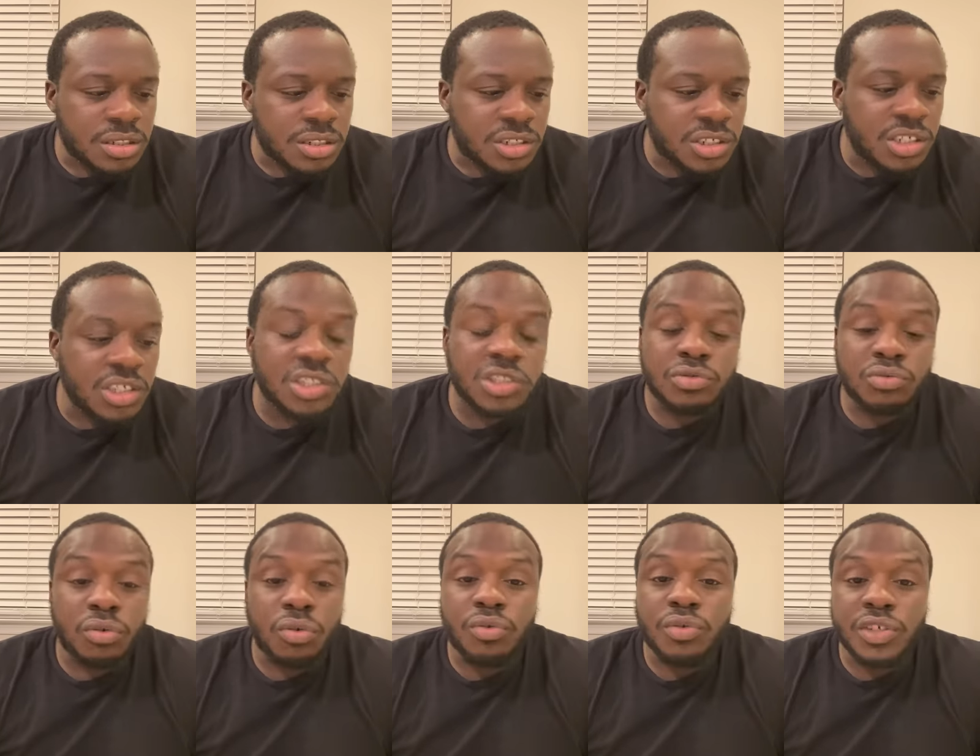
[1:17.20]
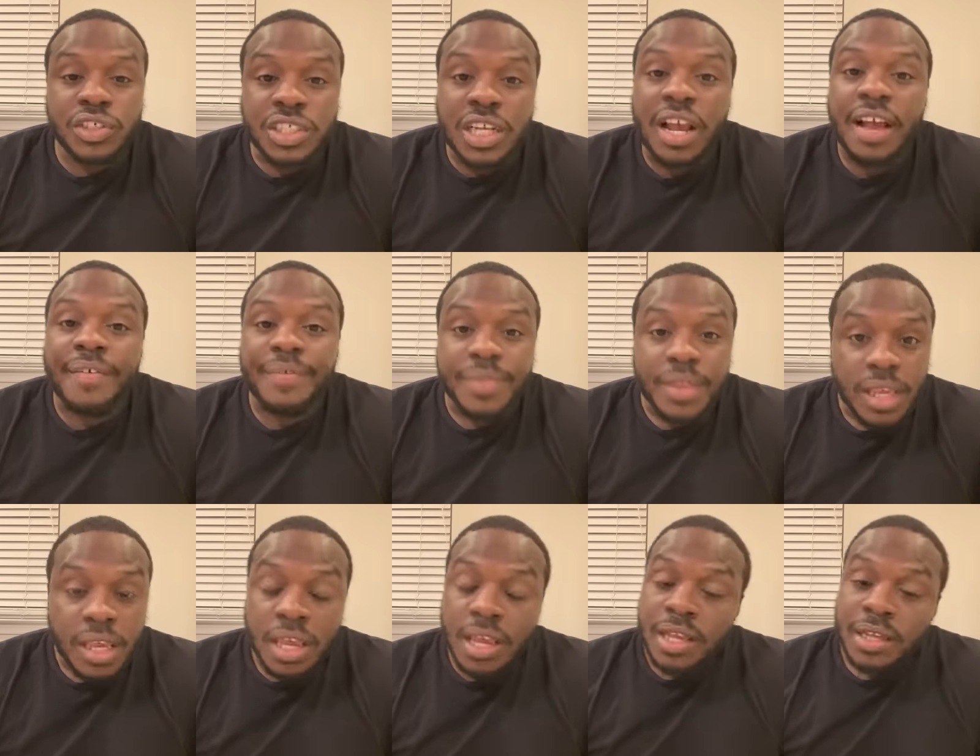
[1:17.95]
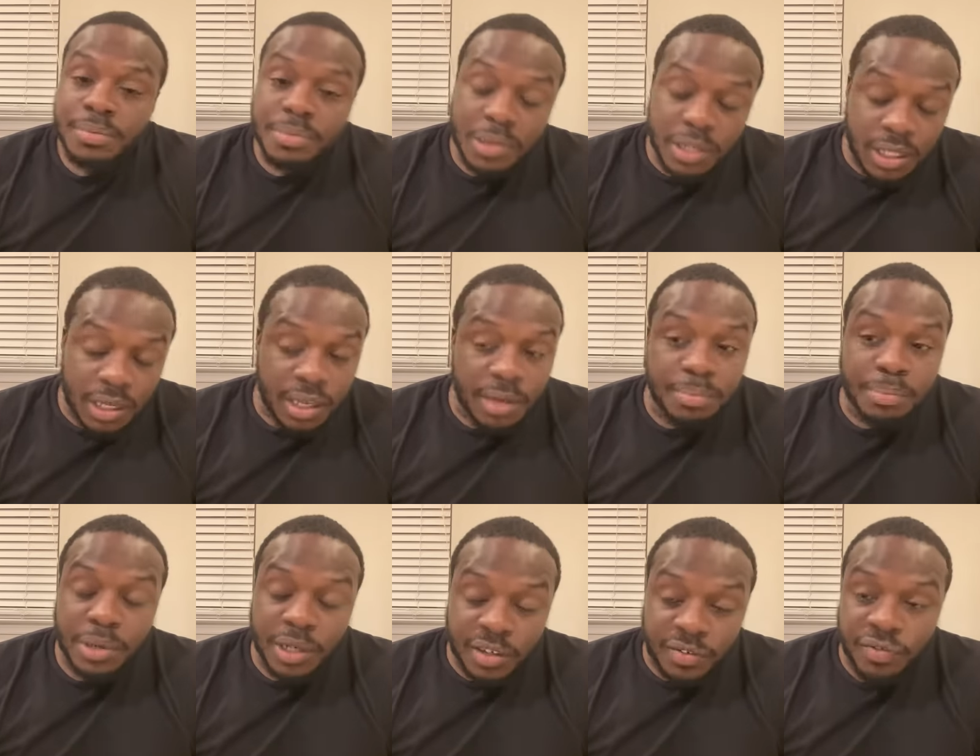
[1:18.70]
just throw the shot? But
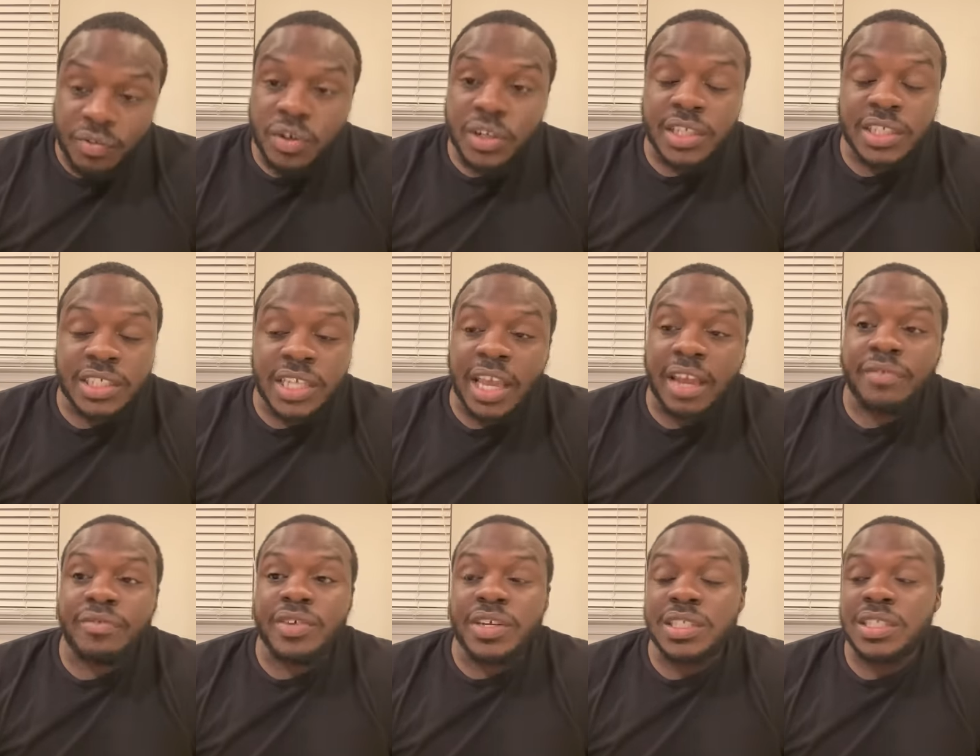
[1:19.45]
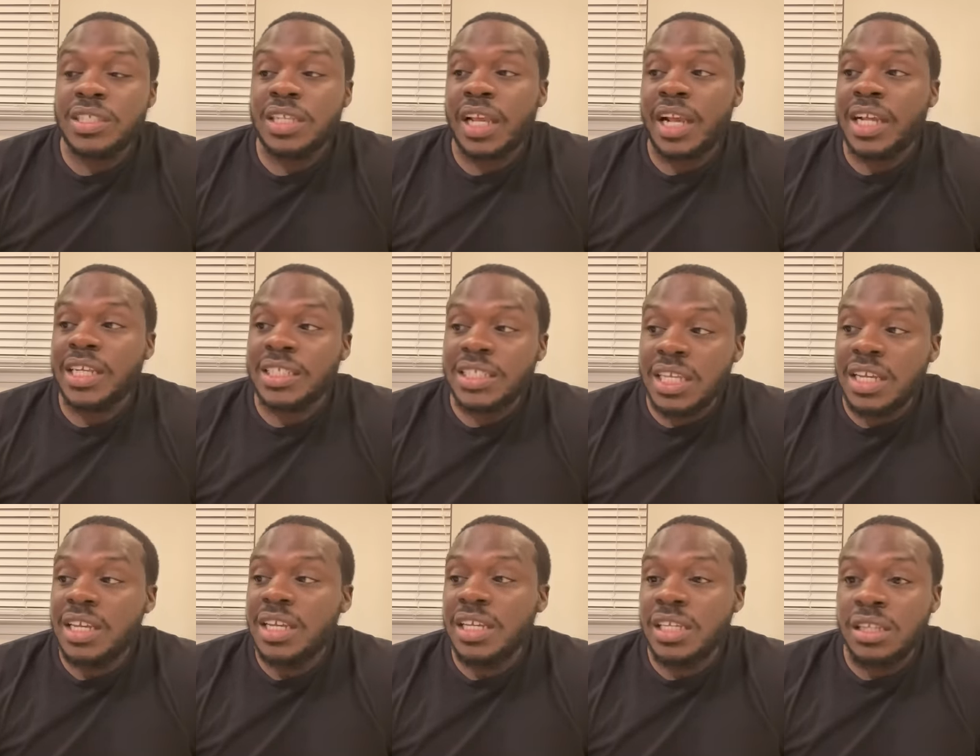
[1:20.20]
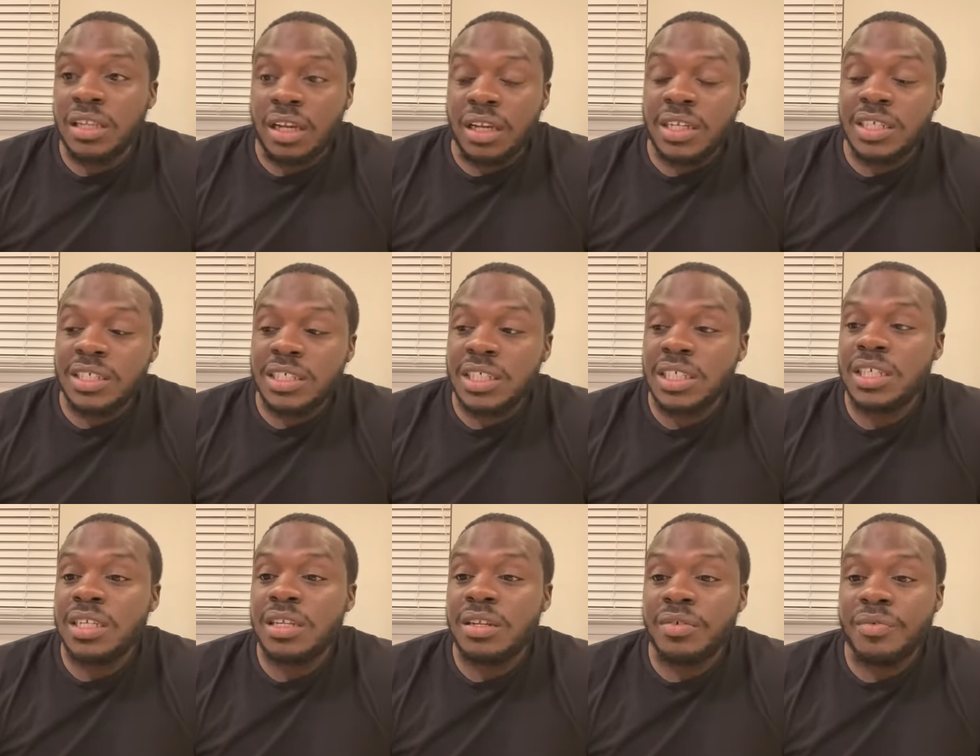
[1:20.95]
it's for the exact reason, like I said, he looking to
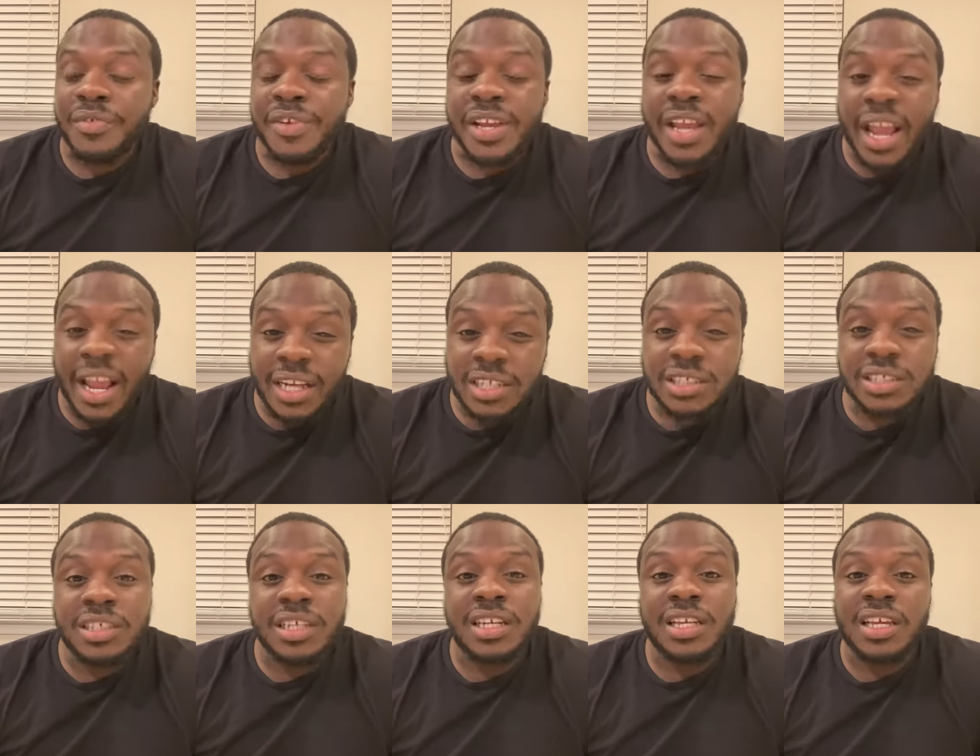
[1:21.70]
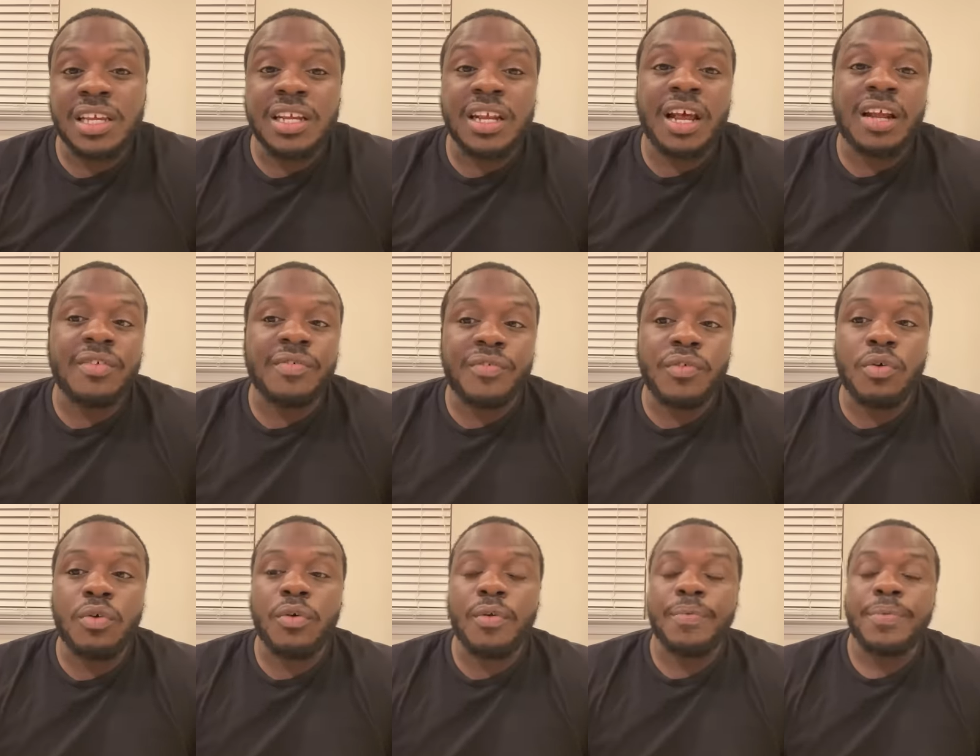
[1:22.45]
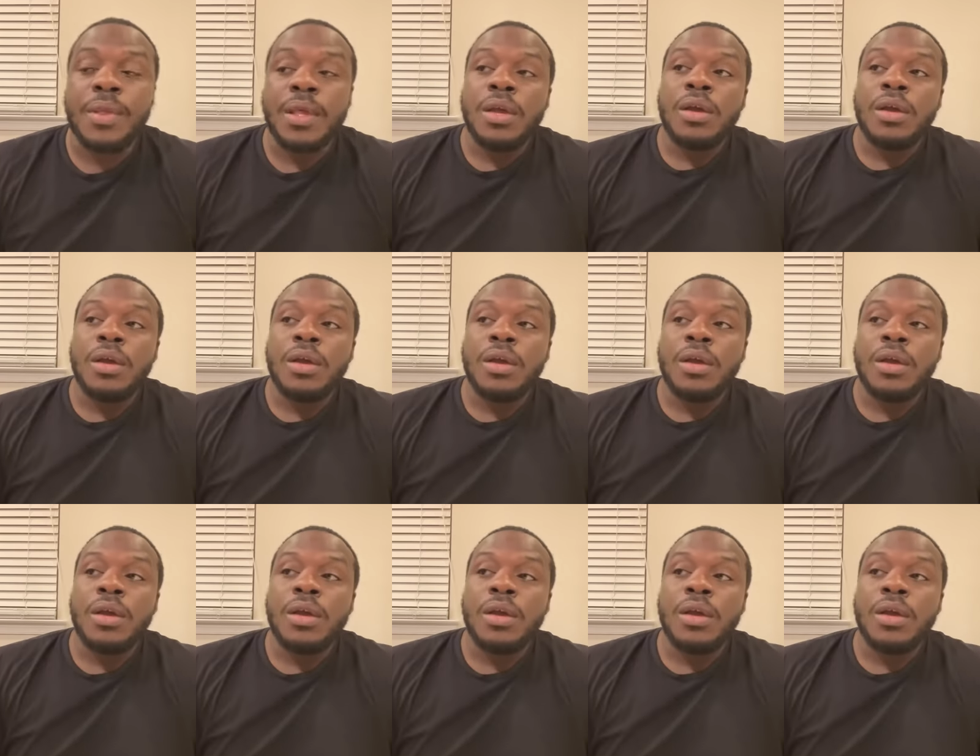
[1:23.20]
see the reaction that he get out of Fulton.